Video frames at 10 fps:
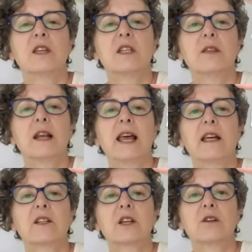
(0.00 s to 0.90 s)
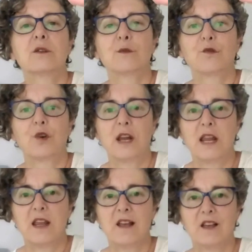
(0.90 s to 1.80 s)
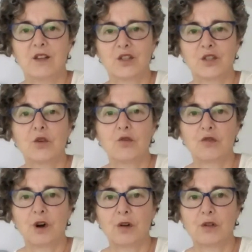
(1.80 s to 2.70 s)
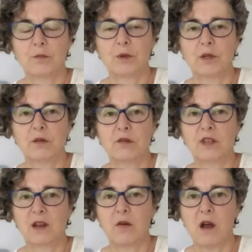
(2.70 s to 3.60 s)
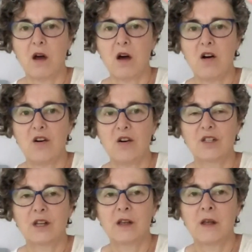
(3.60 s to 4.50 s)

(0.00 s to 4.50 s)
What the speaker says: These are the lactose-free sucrose pills. They're quite hard,